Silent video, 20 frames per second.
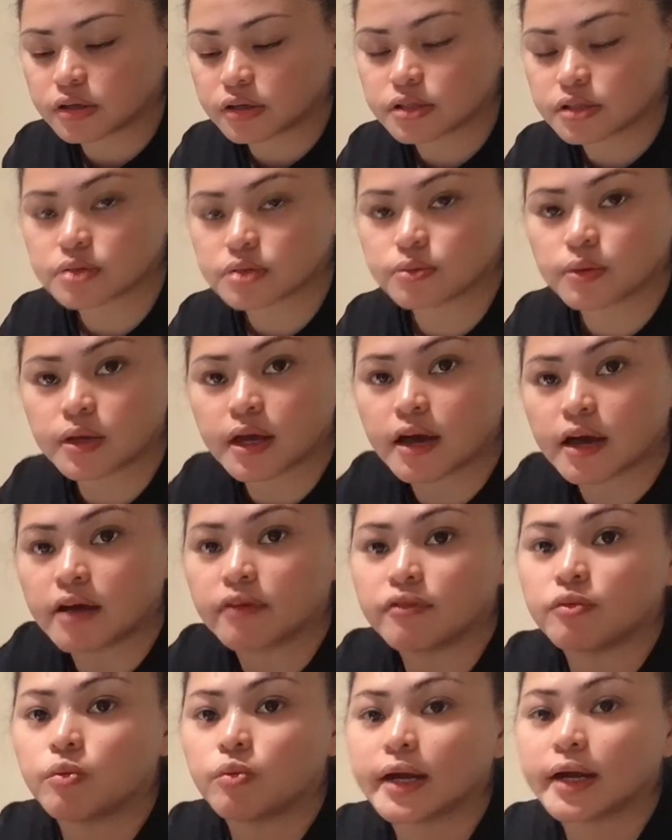We have
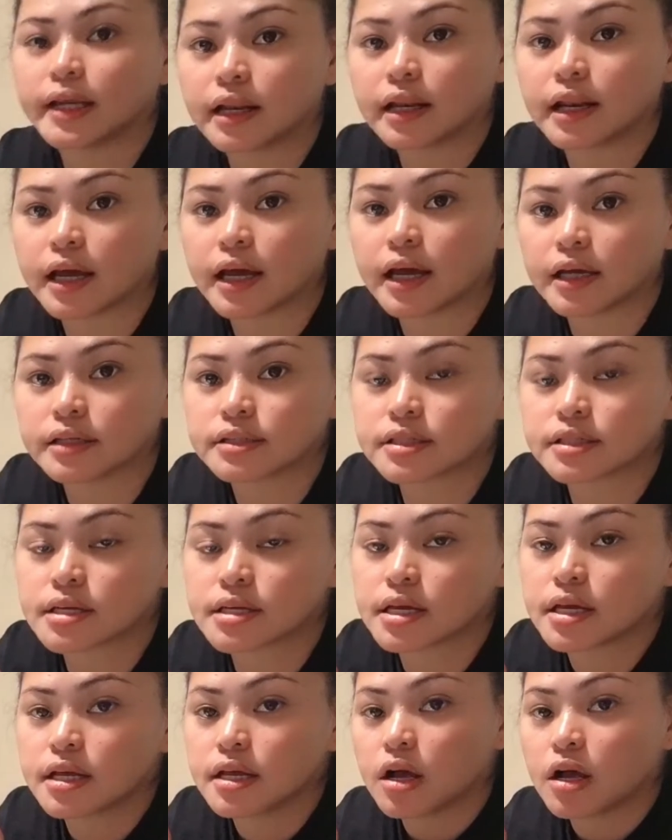white light,
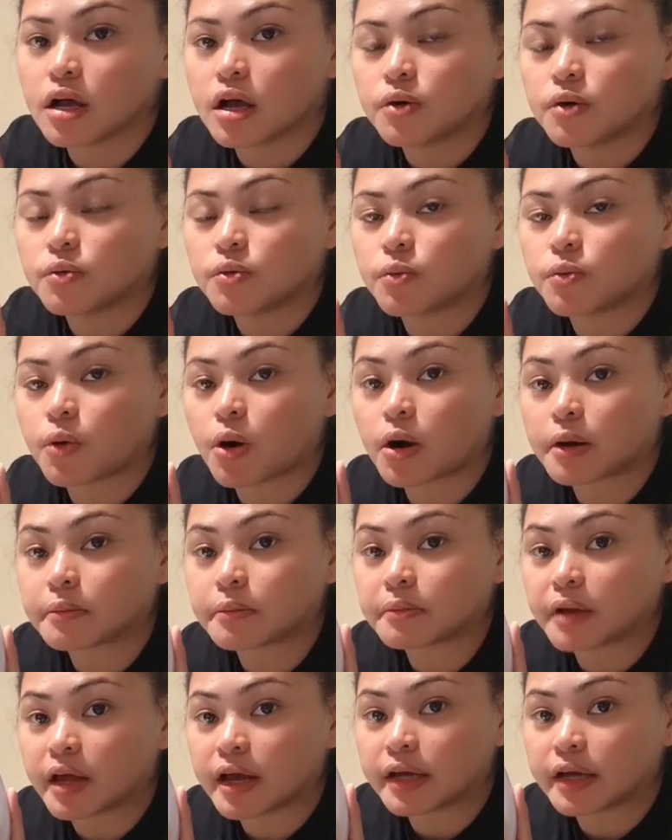warm light,